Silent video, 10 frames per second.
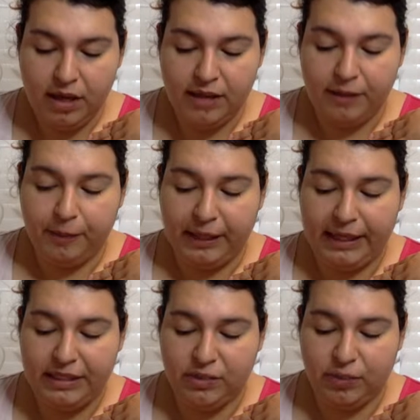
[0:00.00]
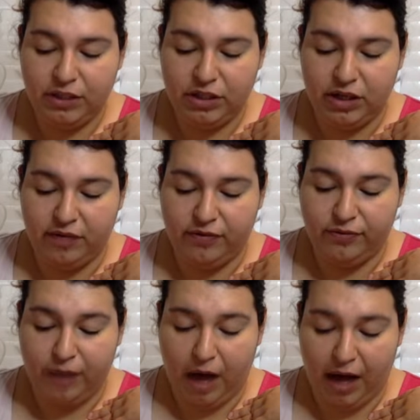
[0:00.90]
blank is a region of
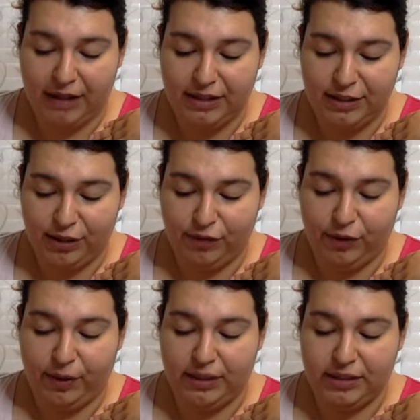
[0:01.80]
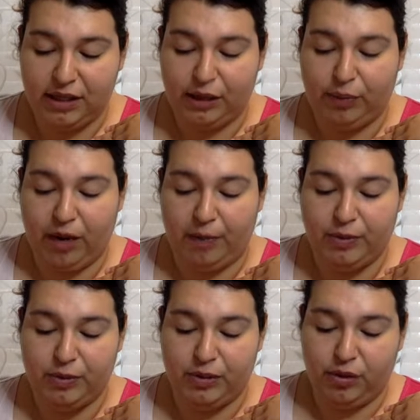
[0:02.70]
hot, slow-flowing solid rock
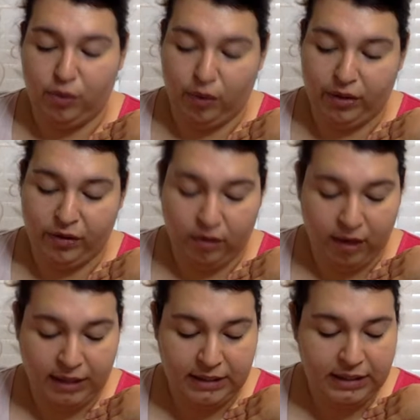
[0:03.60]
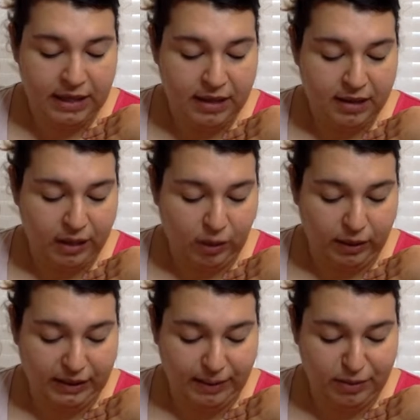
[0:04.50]
between the core and the crust. The only
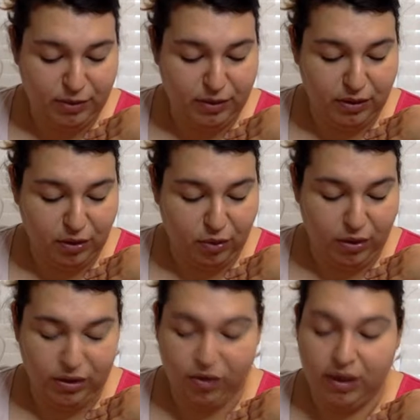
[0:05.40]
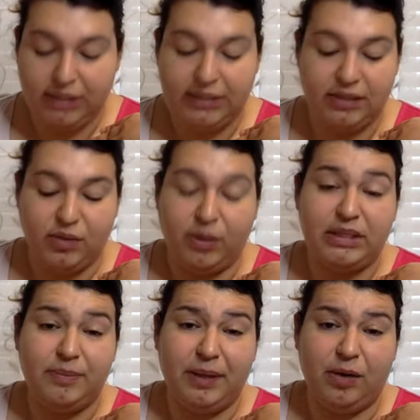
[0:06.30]
thing between the core and the crust is going
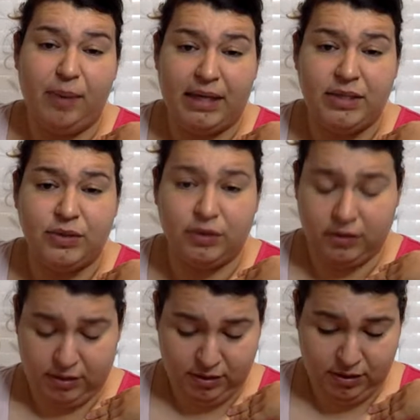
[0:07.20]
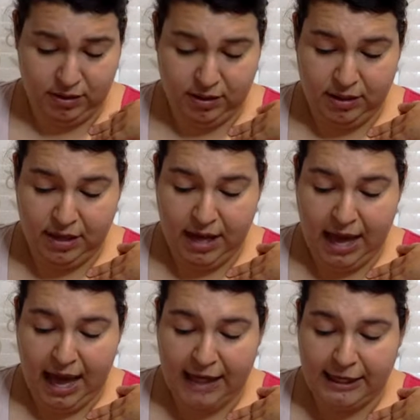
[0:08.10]
to be your mantle.
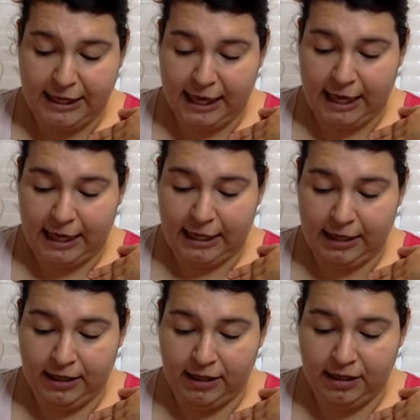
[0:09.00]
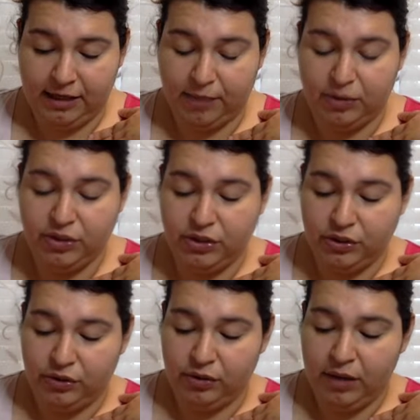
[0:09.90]
And then number
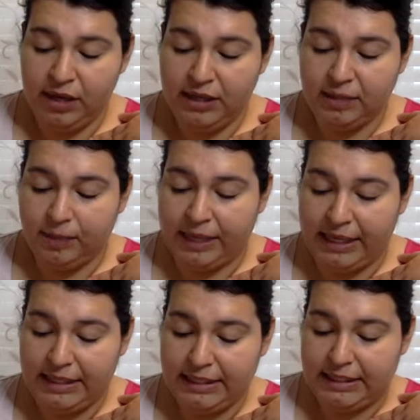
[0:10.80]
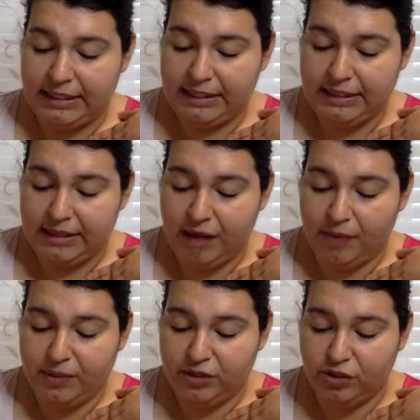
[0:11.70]
2, the blank is the densest
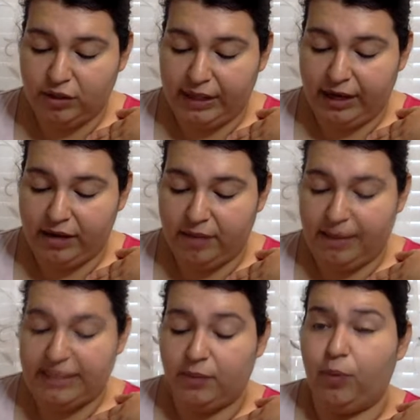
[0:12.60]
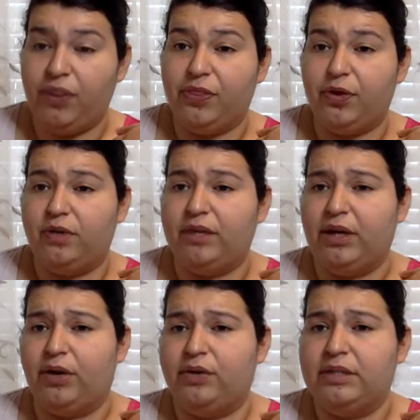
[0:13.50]
compositional layer that makes up 1/3 of the
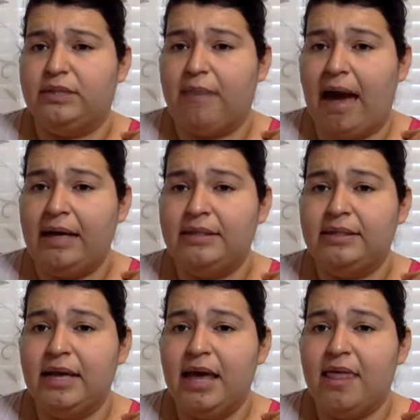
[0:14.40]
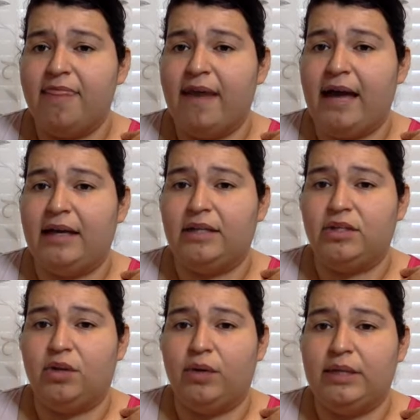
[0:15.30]
Earth's mass. That is
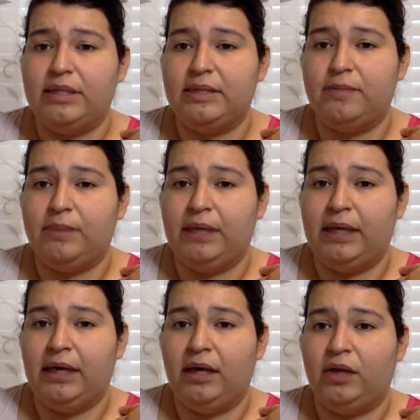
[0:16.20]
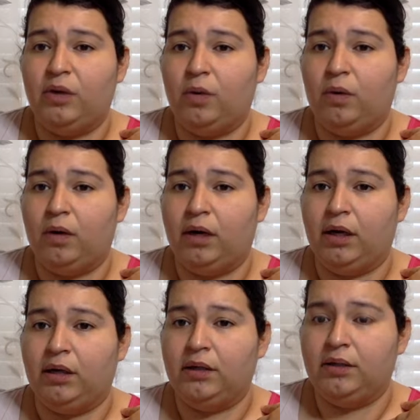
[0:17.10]
going to be
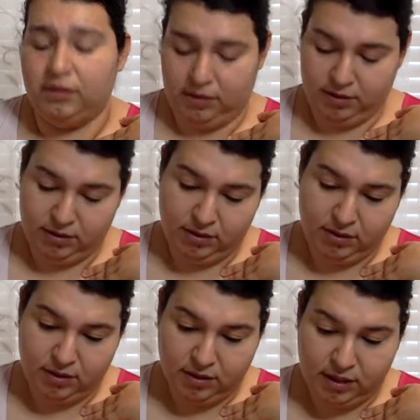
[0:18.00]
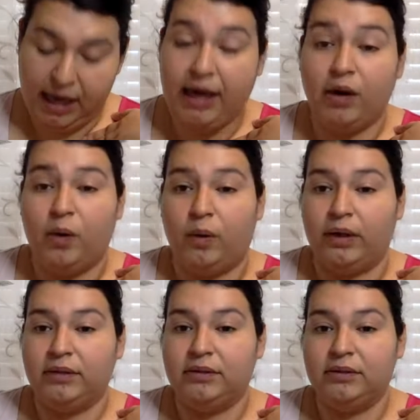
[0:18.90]
your
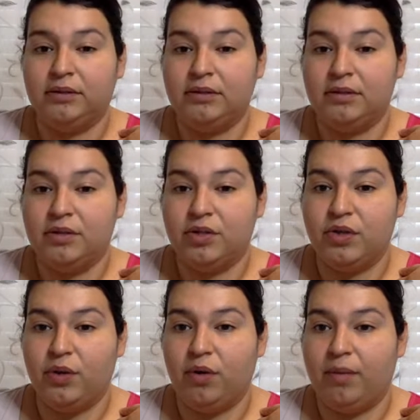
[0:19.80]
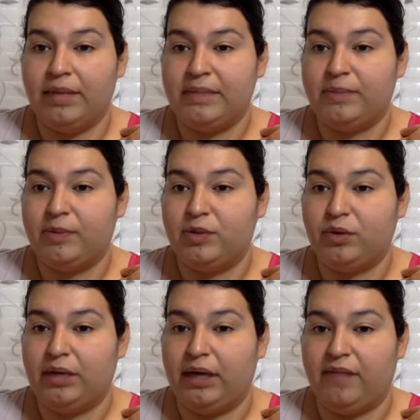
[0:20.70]
core. So the core makes up the
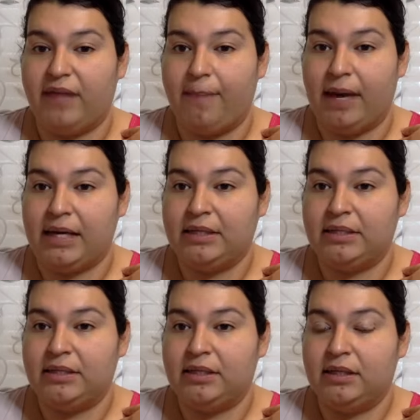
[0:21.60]
majority of that mass.